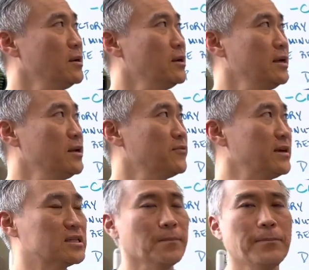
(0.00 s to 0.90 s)

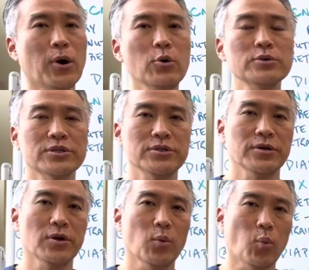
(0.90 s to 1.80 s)
innervates the
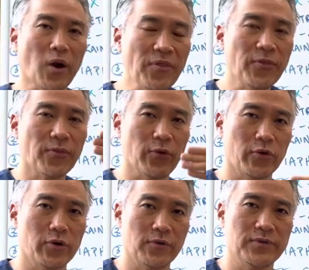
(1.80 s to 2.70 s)
posterior
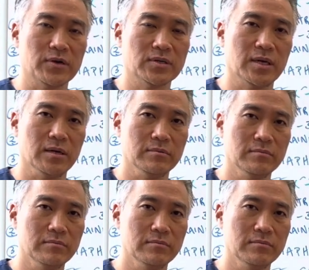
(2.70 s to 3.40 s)
one-third of your tongue.